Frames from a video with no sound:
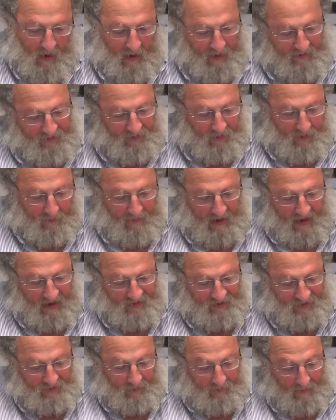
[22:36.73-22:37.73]
under a
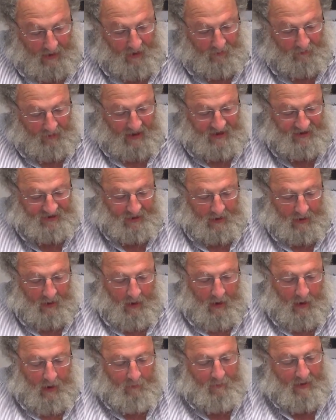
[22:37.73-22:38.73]
Maharaja
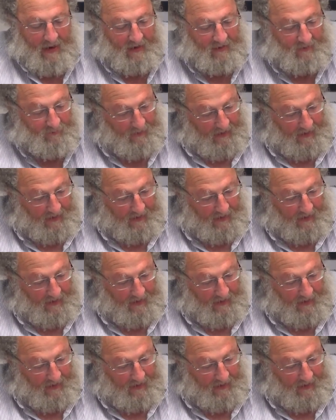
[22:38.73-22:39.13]
backed